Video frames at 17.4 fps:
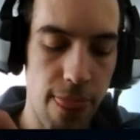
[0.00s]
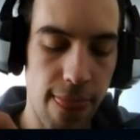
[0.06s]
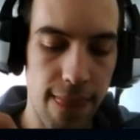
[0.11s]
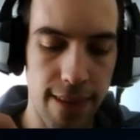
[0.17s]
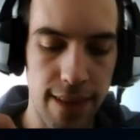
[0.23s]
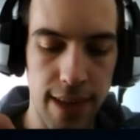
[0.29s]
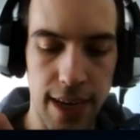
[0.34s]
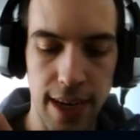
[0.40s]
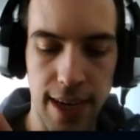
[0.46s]

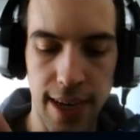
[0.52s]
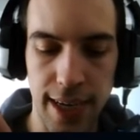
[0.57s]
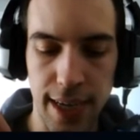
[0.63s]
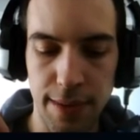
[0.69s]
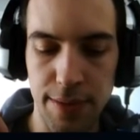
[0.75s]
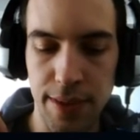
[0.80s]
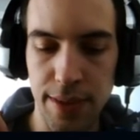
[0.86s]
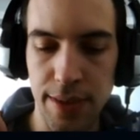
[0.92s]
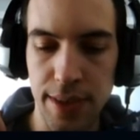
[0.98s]
Like,
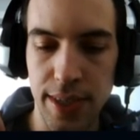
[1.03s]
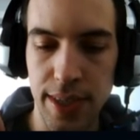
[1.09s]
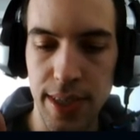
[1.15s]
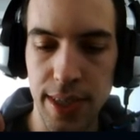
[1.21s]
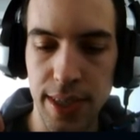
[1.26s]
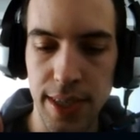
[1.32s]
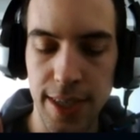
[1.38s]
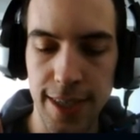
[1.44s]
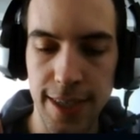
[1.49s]
if you
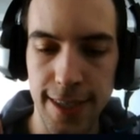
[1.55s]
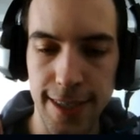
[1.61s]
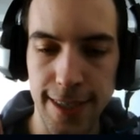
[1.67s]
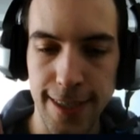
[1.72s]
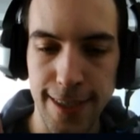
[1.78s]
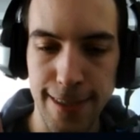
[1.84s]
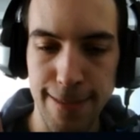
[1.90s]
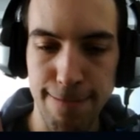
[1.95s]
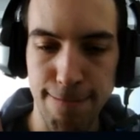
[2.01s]
did,
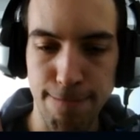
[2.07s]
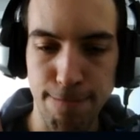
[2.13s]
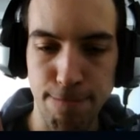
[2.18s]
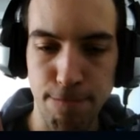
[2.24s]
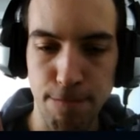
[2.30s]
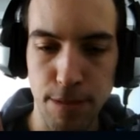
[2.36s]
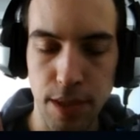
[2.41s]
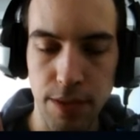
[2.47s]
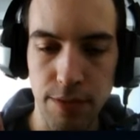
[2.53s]
for
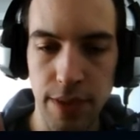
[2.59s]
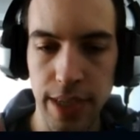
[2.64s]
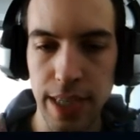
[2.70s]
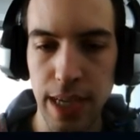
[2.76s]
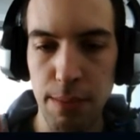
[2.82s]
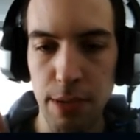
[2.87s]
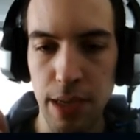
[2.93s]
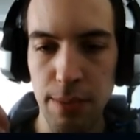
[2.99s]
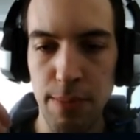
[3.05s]

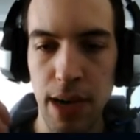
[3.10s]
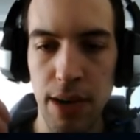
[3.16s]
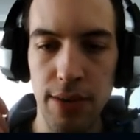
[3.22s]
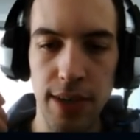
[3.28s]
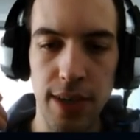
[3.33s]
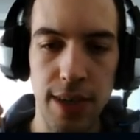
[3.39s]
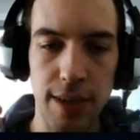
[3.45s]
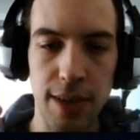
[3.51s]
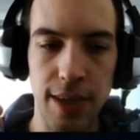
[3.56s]
example, a
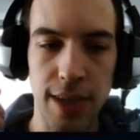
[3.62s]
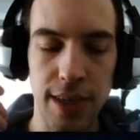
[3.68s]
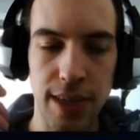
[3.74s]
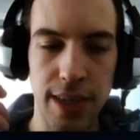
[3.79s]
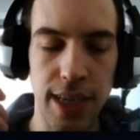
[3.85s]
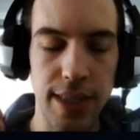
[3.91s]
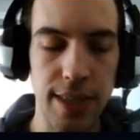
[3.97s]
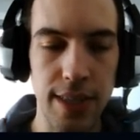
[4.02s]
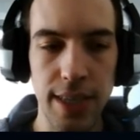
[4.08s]
power
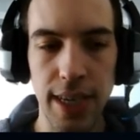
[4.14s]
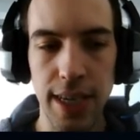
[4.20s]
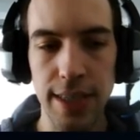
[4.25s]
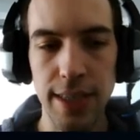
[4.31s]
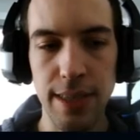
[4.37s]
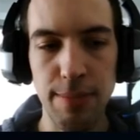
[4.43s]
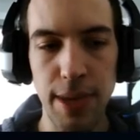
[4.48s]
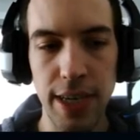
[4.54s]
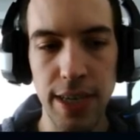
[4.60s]
density
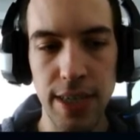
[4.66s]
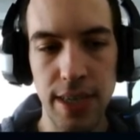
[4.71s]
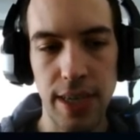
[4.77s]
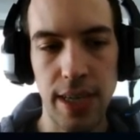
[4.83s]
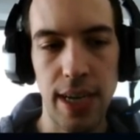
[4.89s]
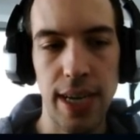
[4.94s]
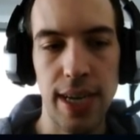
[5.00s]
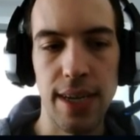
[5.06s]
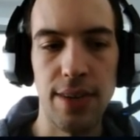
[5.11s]
estimation, and
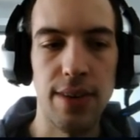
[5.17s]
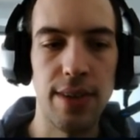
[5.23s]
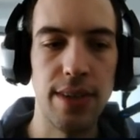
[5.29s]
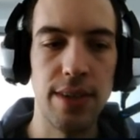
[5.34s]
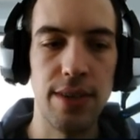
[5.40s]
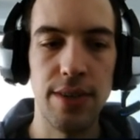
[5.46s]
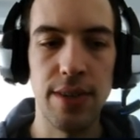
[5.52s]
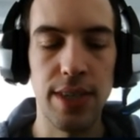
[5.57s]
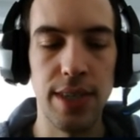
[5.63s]
later on
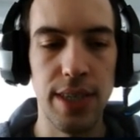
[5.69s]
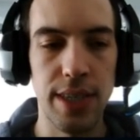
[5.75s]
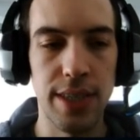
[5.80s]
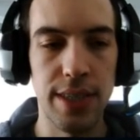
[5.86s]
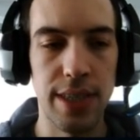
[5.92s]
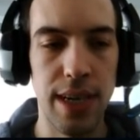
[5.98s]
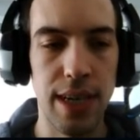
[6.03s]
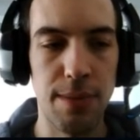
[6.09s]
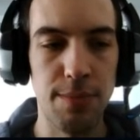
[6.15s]
you did
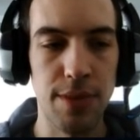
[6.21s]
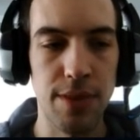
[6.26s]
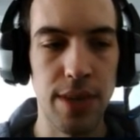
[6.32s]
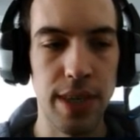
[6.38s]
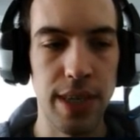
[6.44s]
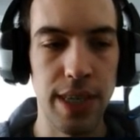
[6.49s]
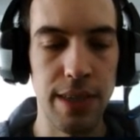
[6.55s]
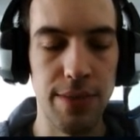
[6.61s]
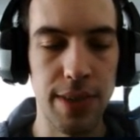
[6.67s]
some
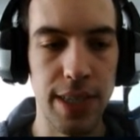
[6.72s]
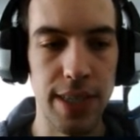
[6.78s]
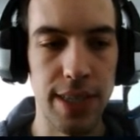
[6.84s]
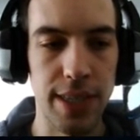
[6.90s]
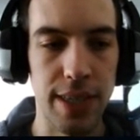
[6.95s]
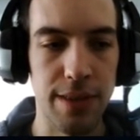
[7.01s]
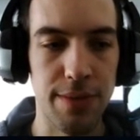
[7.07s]
connectivity stuff,